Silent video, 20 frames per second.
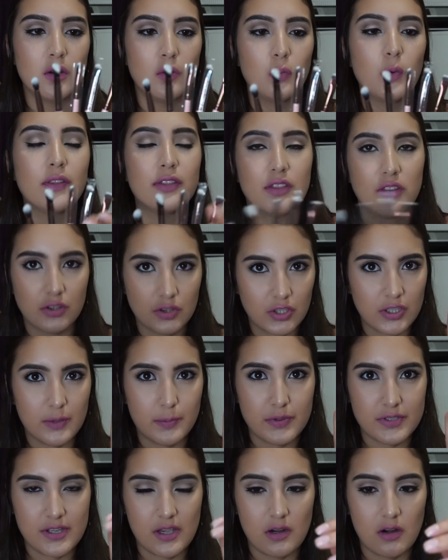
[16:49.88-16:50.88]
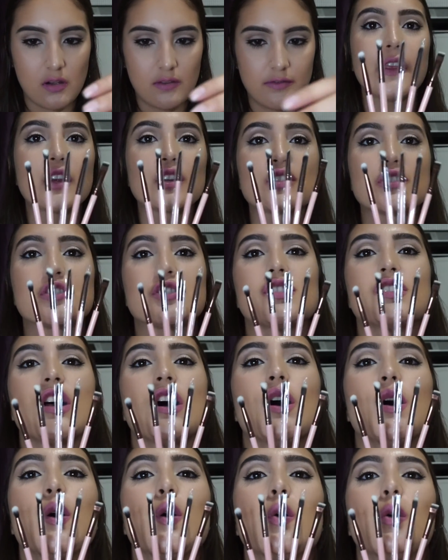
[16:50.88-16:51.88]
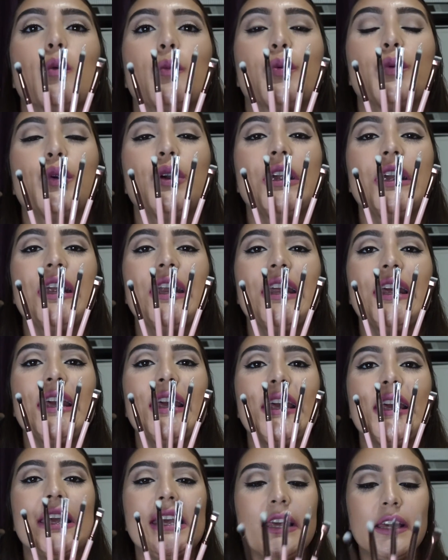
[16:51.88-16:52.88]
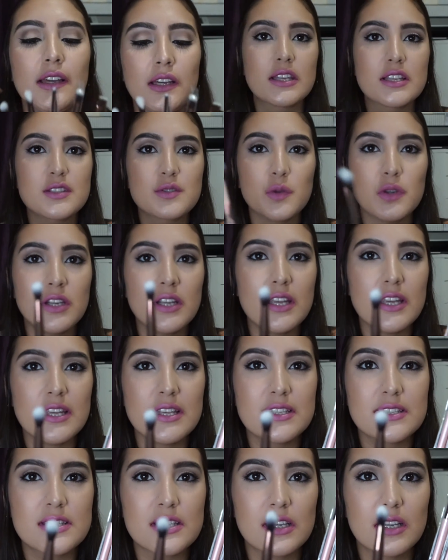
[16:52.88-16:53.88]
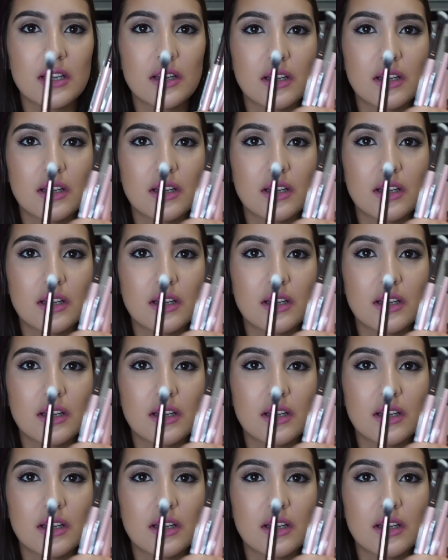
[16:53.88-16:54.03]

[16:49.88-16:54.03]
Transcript: with the thirty percent off. They're so pretty. This one is